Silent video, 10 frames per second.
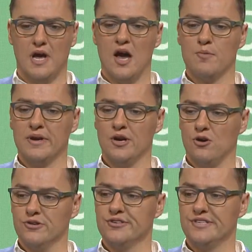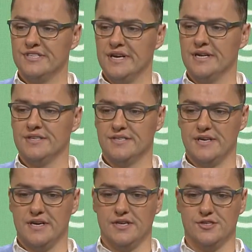how many unseen
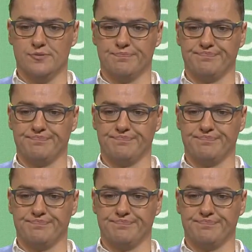cities,